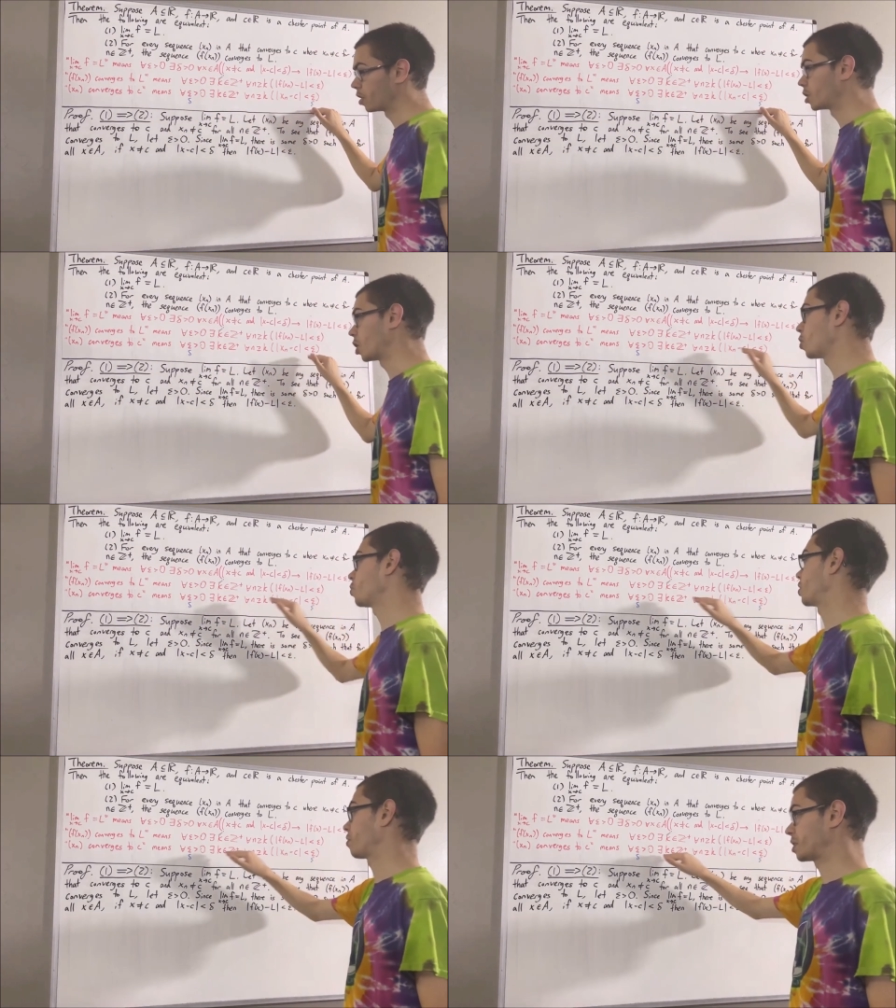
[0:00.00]
So
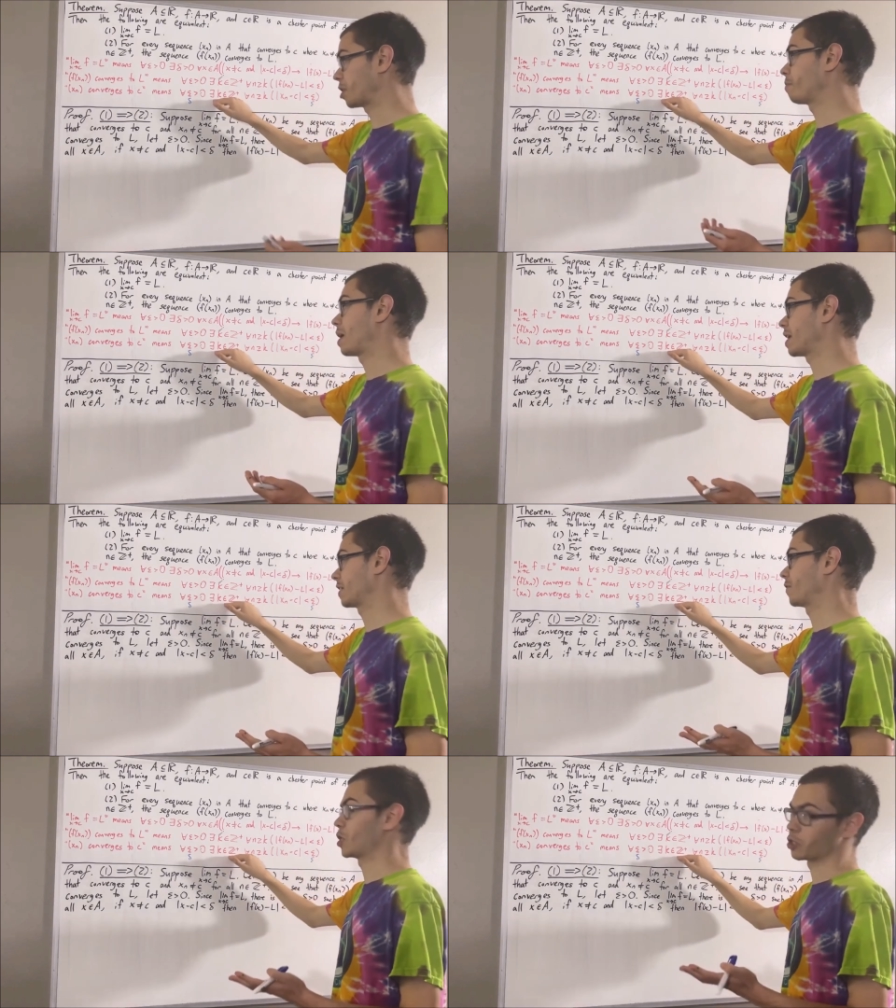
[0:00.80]
there is some
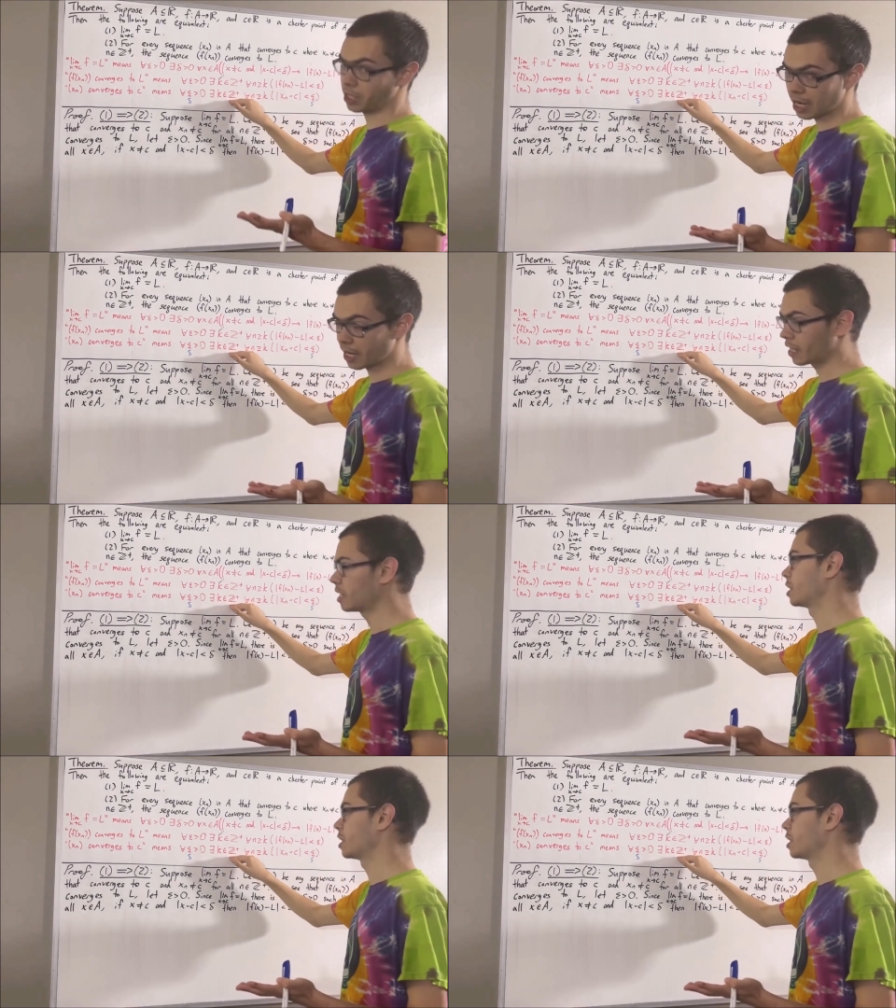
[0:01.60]
positive integer k,